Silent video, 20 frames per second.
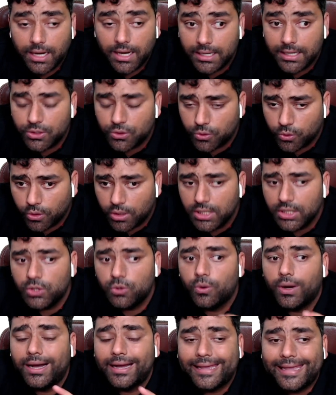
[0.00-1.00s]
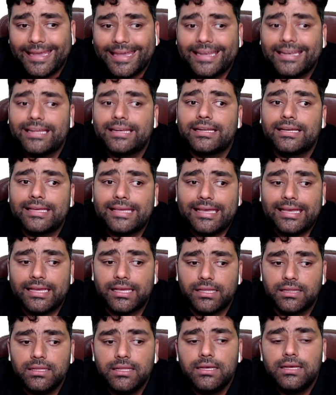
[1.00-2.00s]
I told you again and
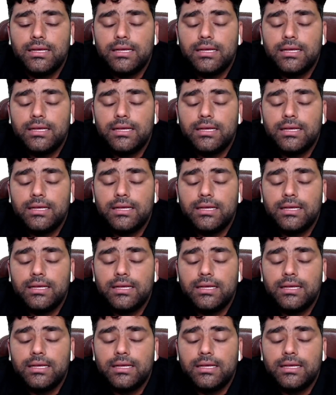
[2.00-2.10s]
again,